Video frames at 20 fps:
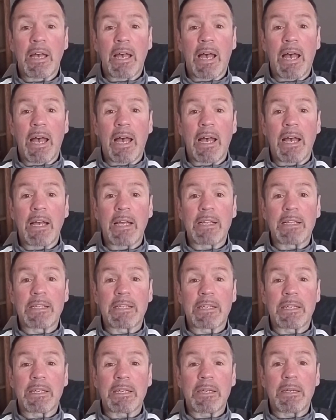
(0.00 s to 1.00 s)

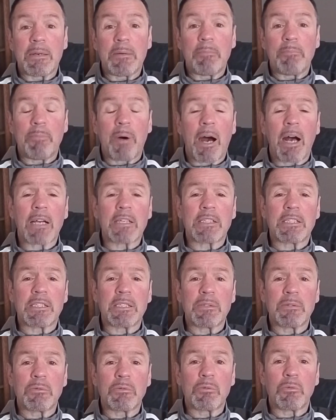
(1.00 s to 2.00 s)
And
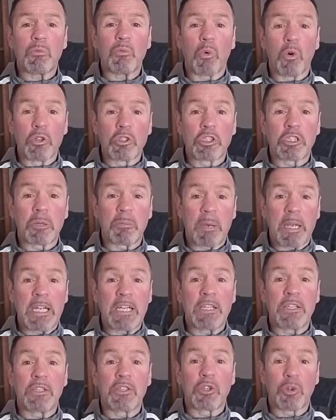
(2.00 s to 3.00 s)
boxing was to
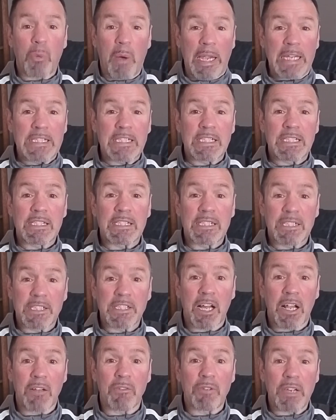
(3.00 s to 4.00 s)
be Dwight's
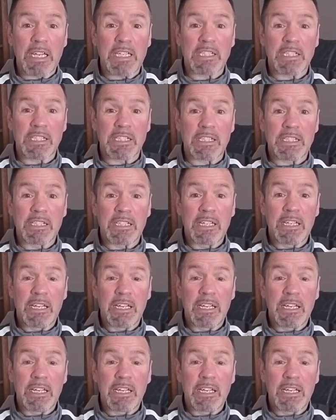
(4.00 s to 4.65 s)
salvation.